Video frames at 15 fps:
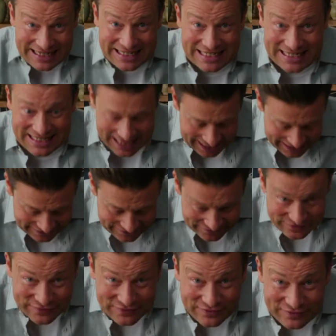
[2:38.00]
listen to that.
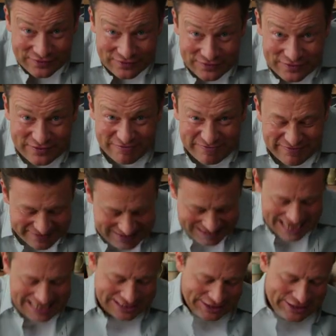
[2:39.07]

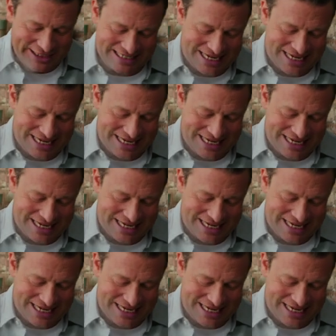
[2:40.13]
That's a good